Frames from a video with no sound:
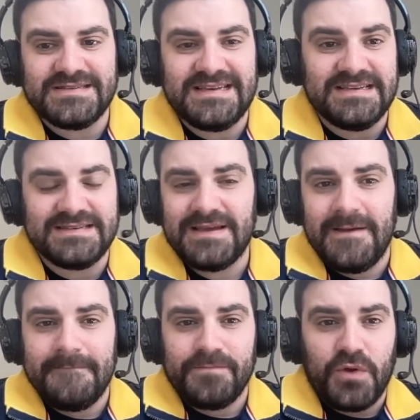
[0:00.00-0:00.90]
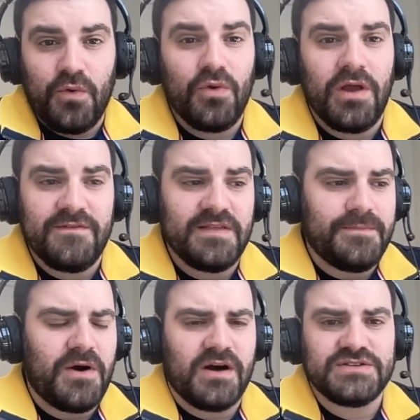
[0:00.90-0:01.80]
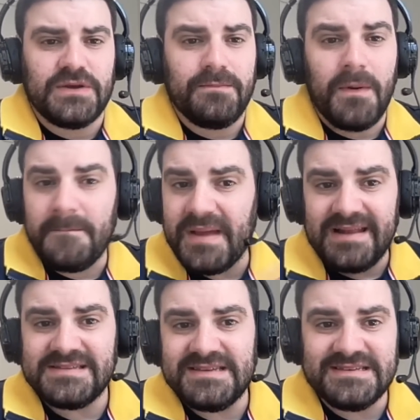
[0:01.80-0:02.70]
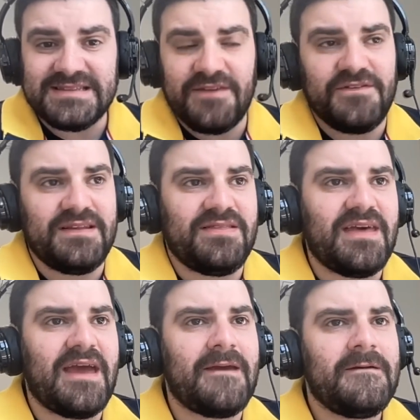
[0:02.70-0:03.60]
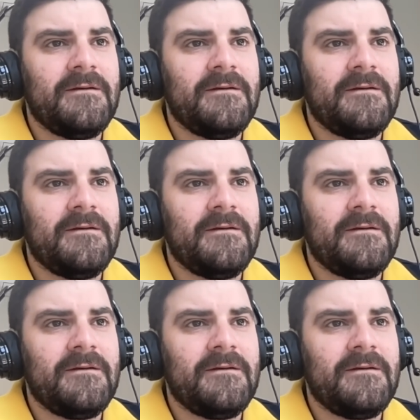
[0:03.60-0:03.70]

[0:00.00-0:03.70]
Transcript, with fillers: He's all over the park. So mobility is definitely there.